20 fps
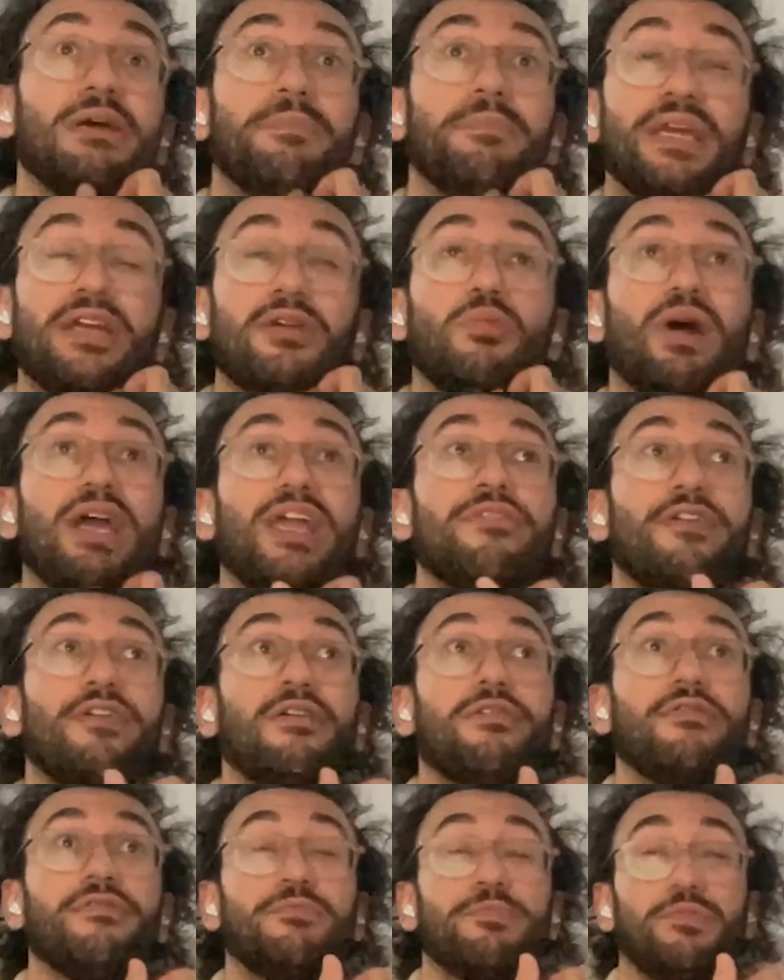a big wave
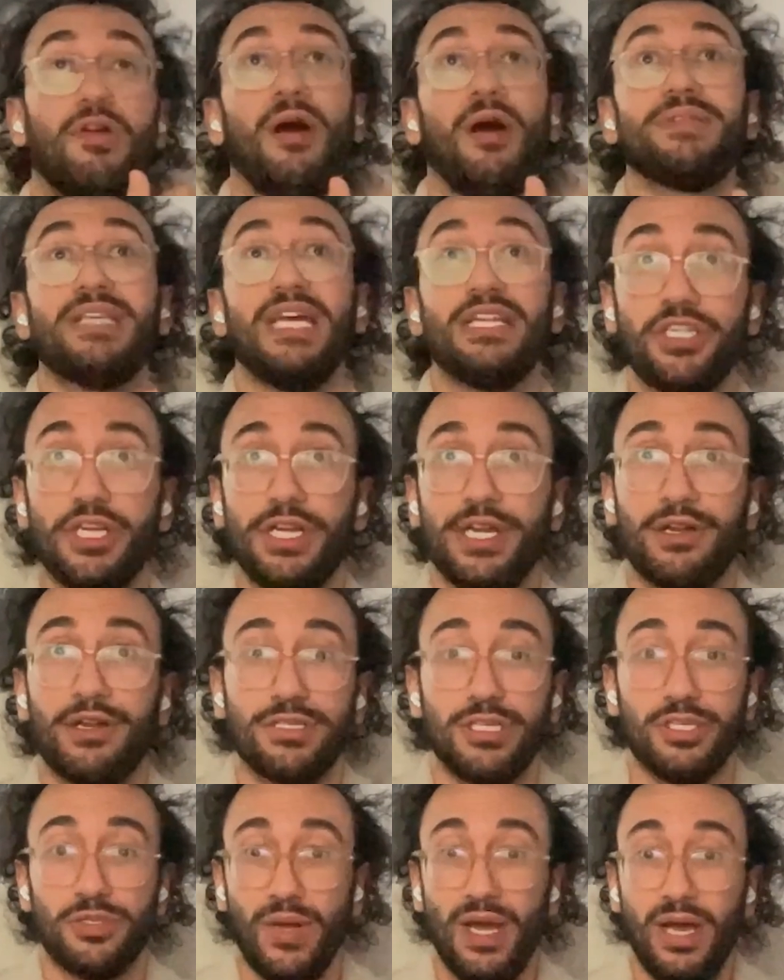of prompt
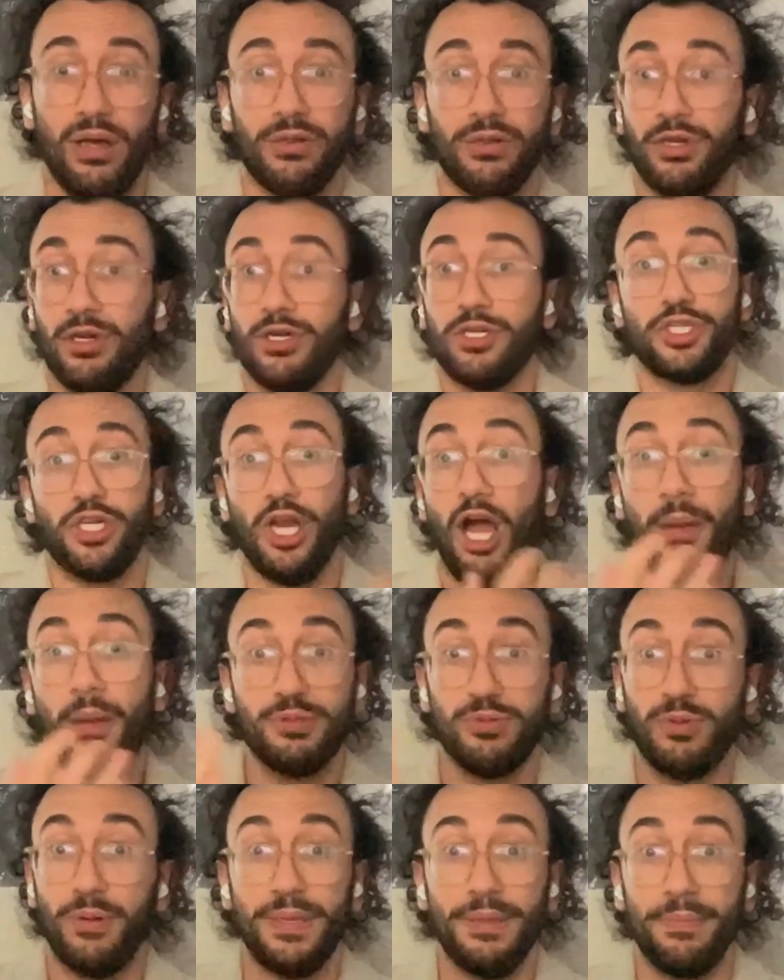engineers as well. There are
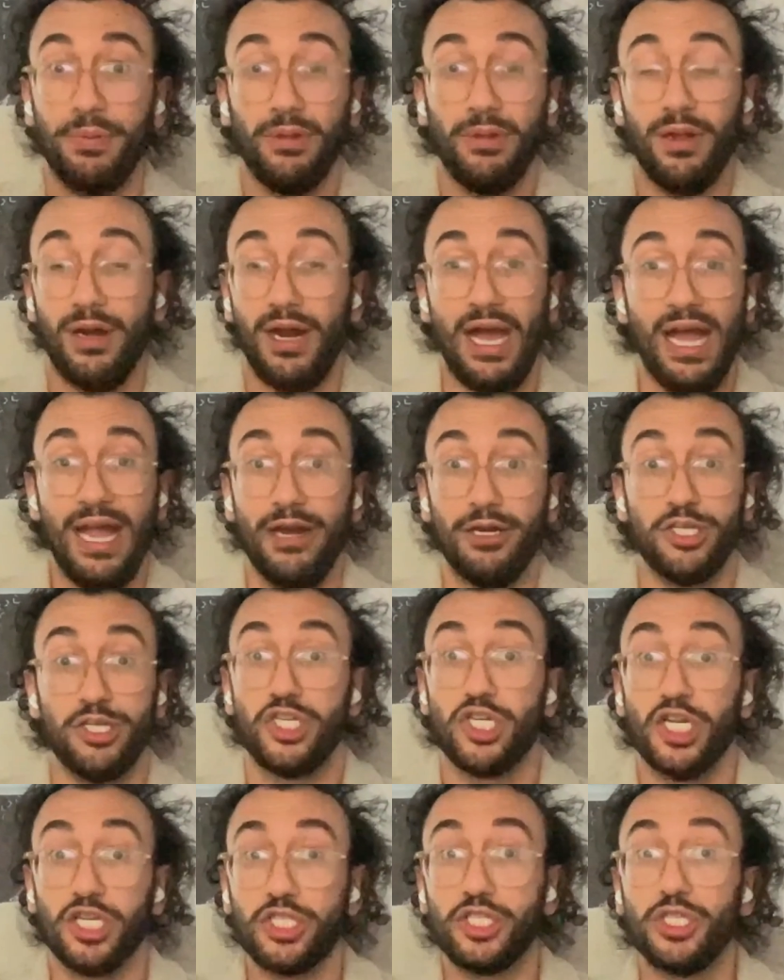jobs where people are
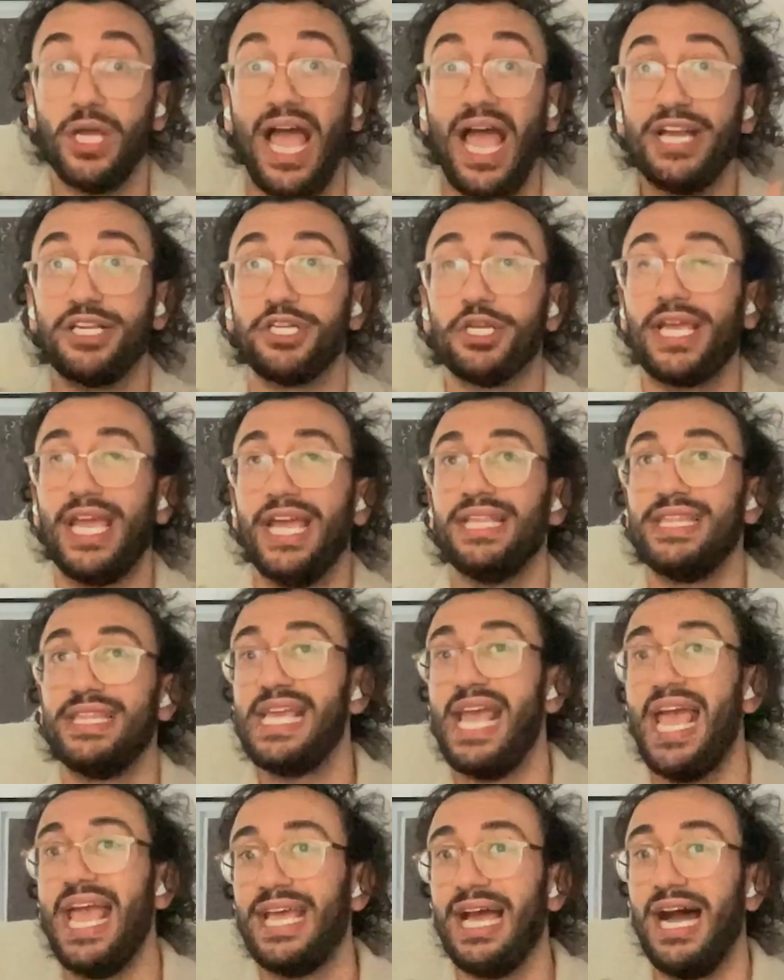hired just to educate
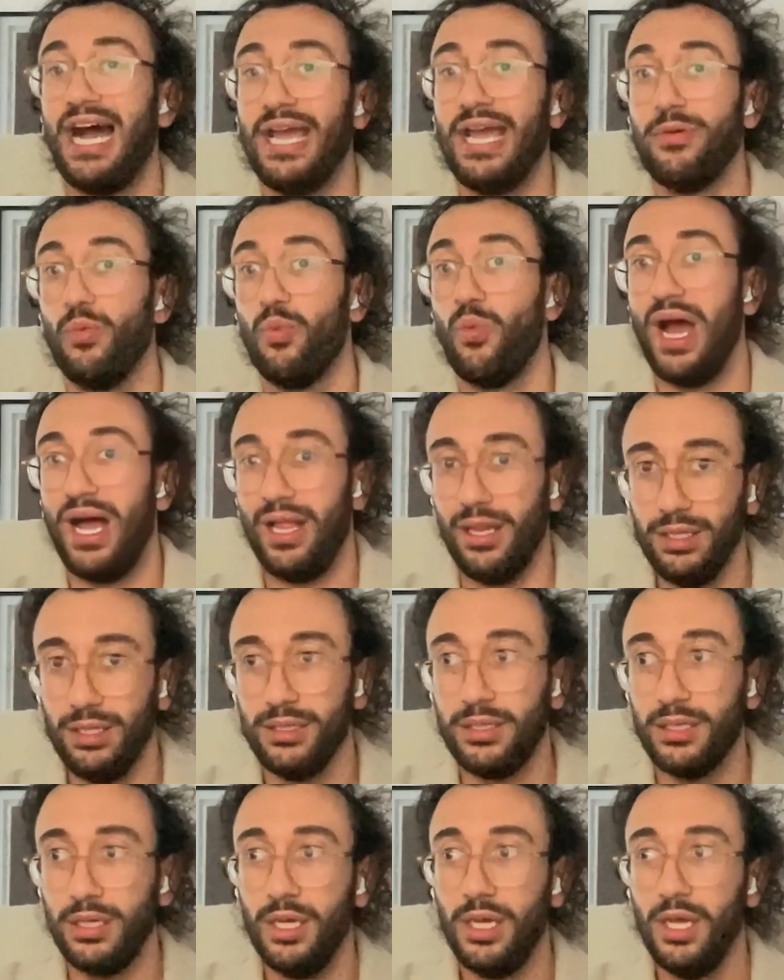the AI
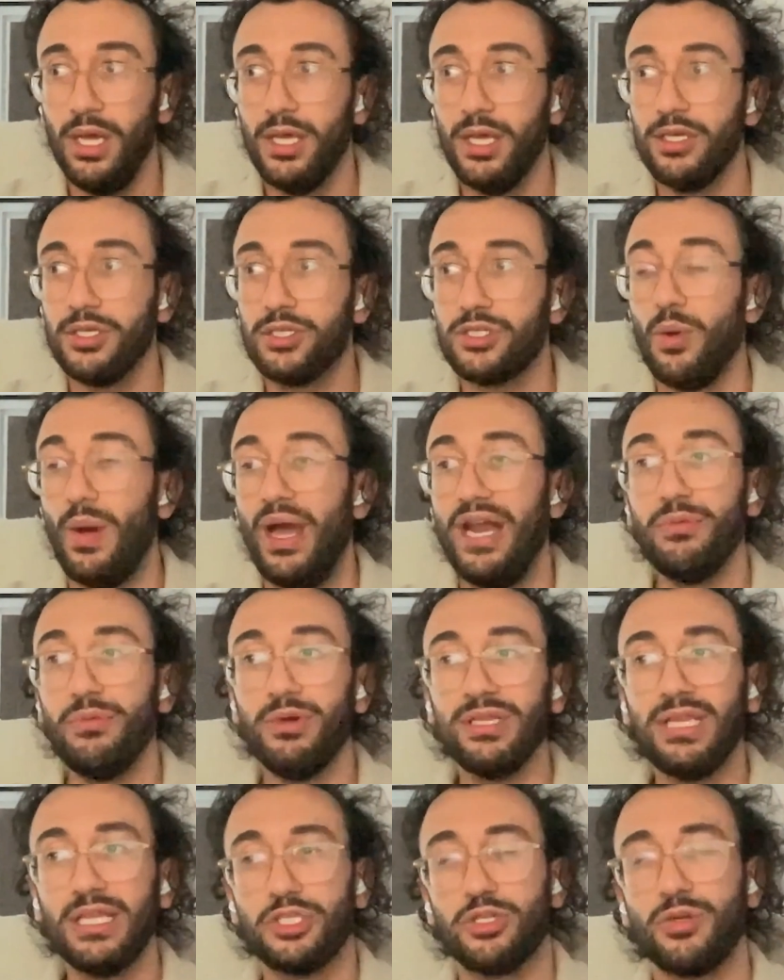well. So
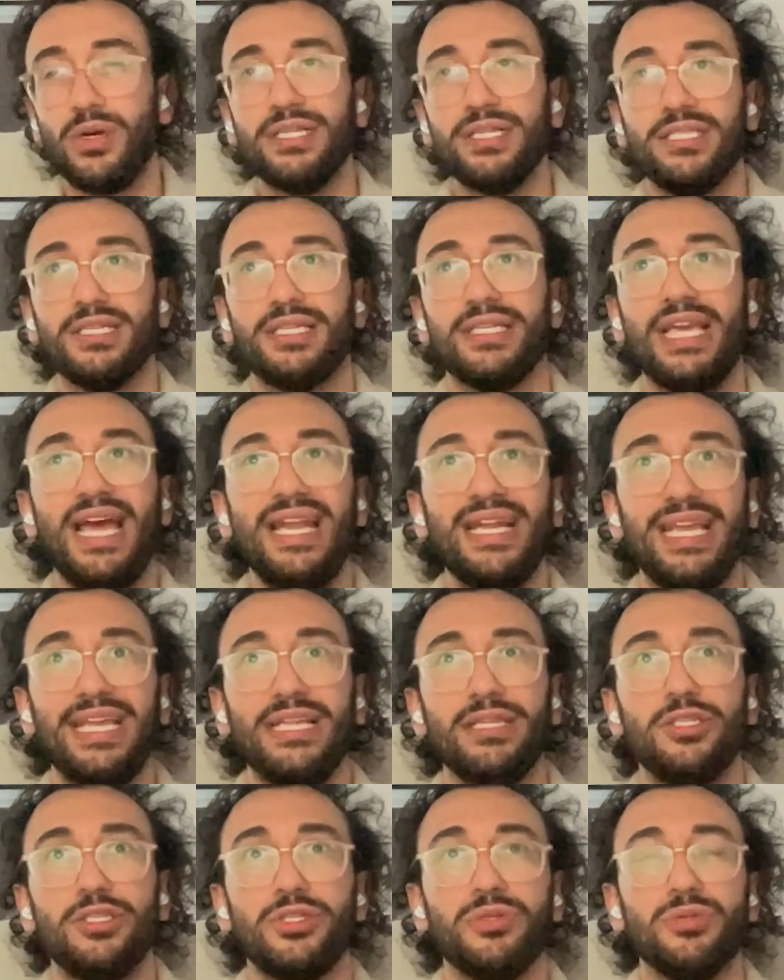anyone that's trying to get
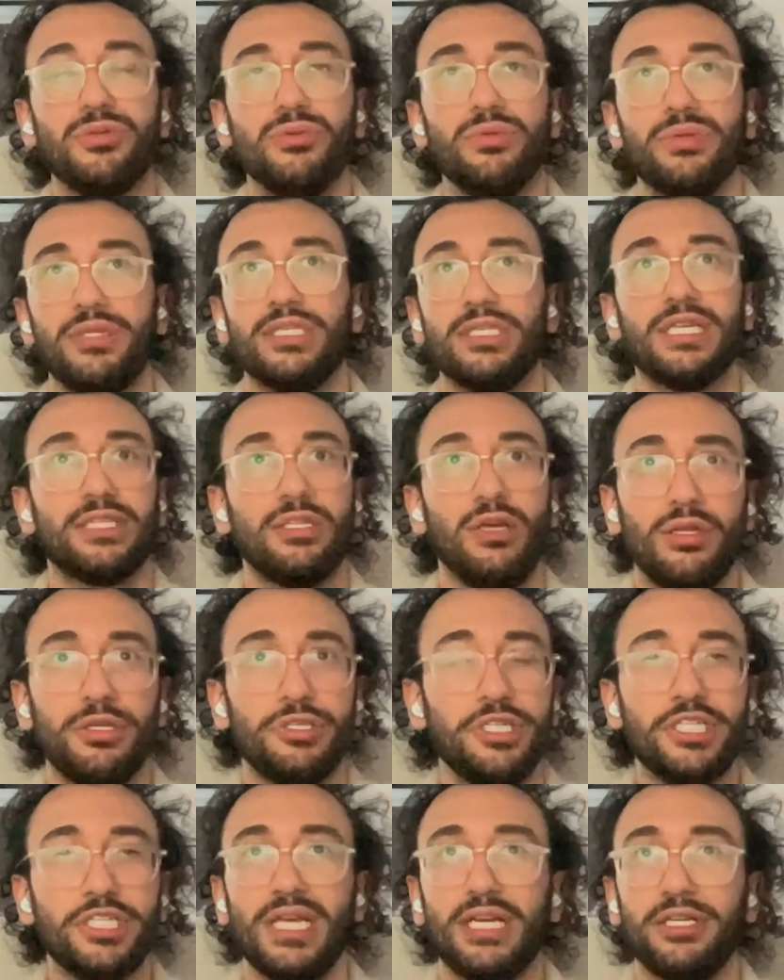into the
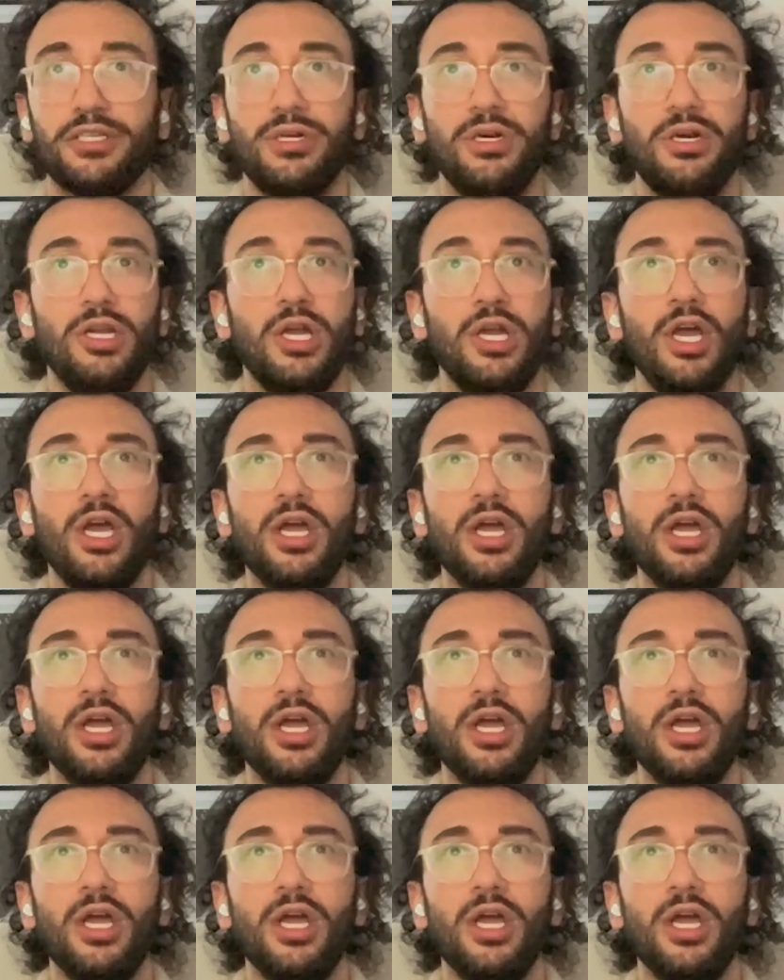technology sector,